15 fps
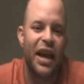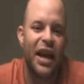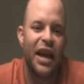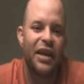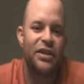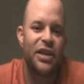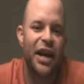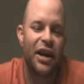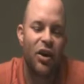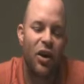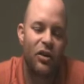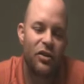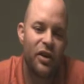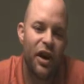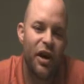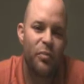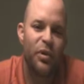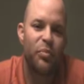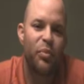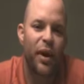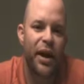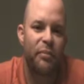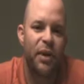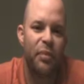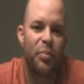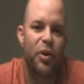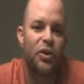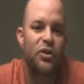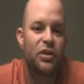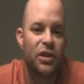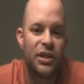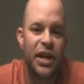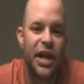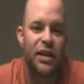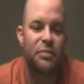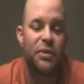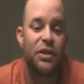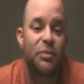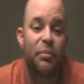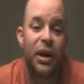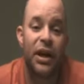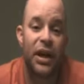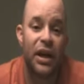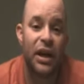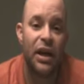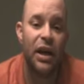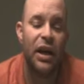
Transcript: And Jack also helped me break my personal attachment to money.